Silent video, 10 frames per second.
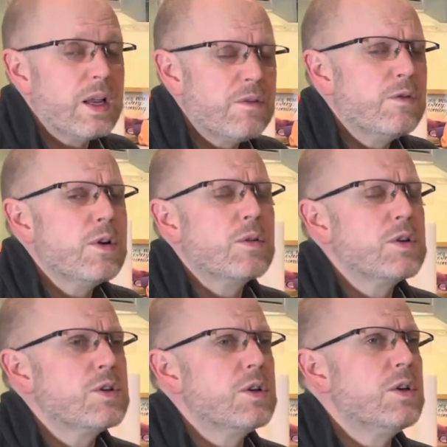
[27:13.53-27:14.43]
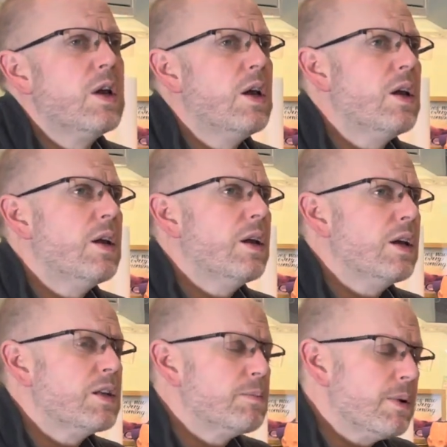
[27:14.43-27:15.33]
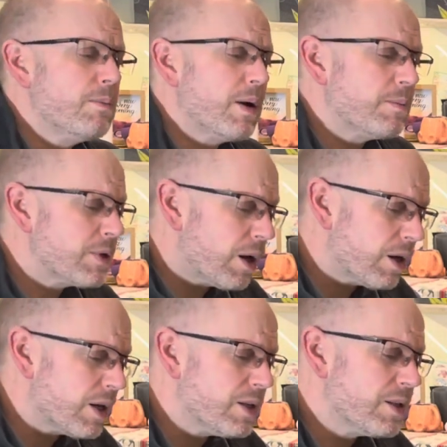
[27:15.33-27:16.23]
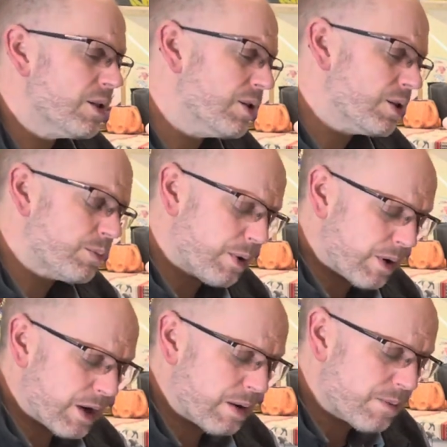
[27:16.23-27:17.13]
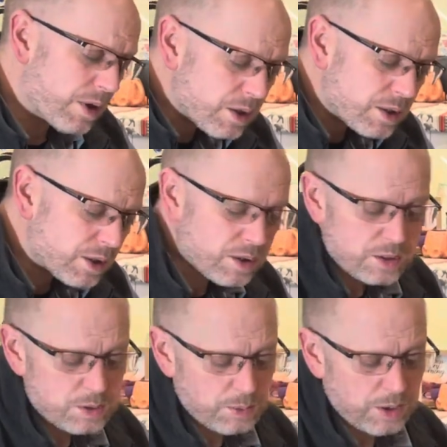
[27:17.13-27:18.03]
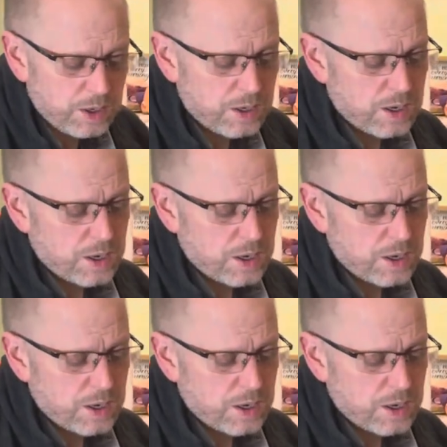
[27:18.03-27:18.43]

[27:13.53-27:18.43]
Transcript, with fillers: Every Christian has been baptized in the Spirit, immersed in the Spirit.